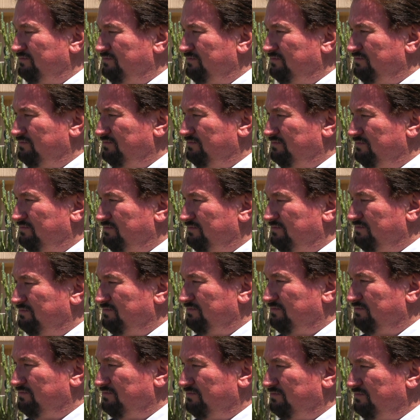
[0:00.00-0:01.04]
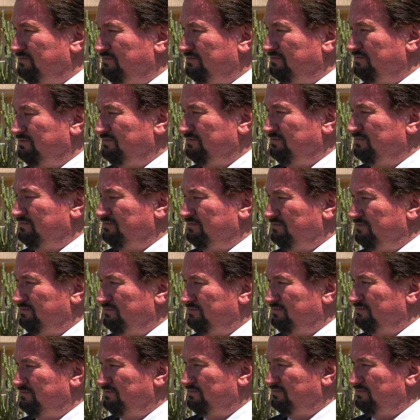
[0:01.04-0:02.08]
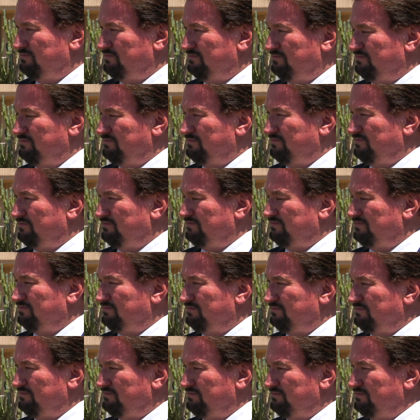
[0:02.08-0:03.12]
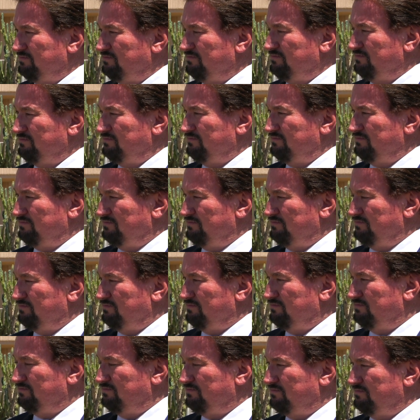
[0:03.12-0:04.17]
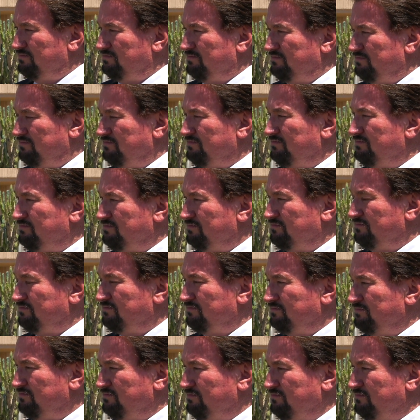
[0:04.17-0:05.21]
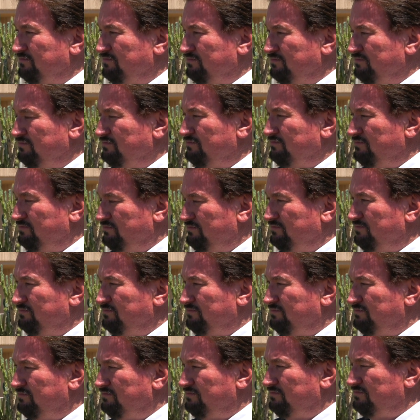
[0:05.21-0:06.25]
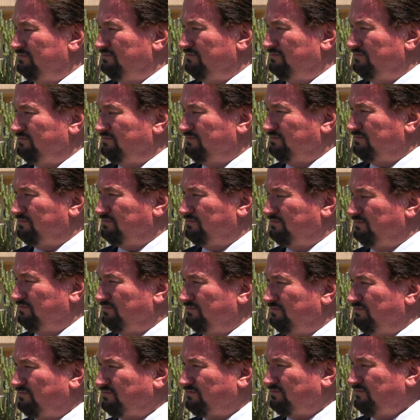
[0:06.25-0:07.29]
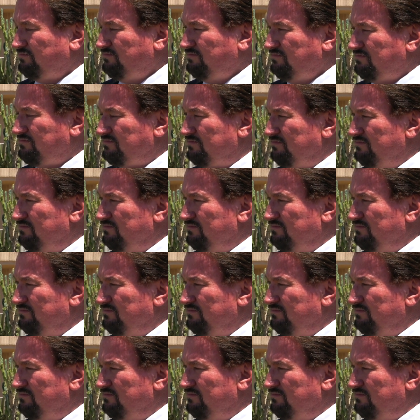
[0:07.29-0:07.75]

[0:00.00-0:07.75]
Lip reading: This person isn't speaking.